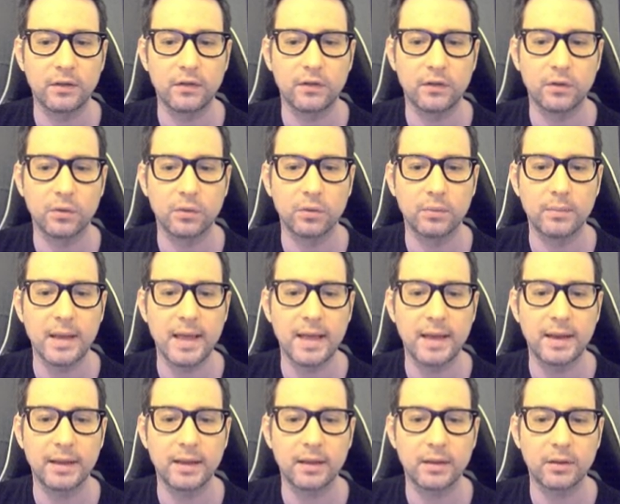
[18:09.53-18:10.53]
2
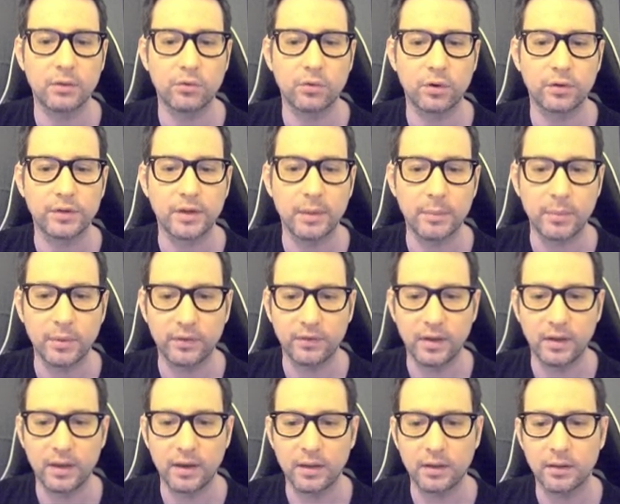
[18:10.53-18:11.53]
matic. You are
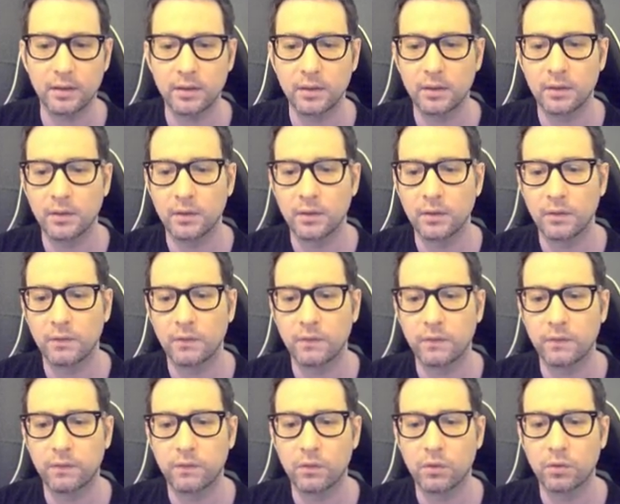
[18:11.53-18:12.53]
depositing
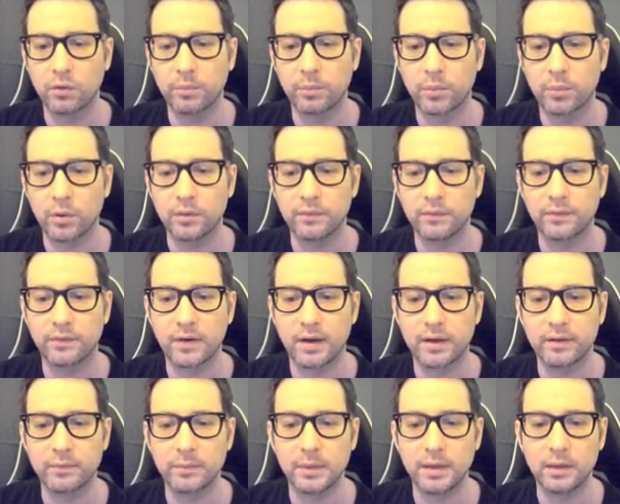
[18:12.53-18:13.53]

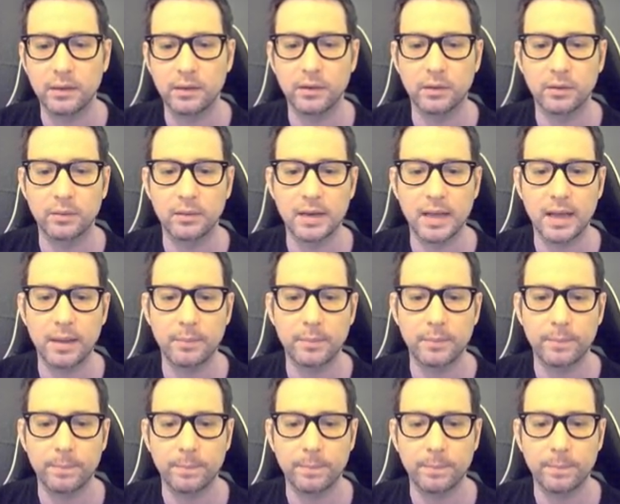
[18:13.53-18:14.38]
4.5 million nap.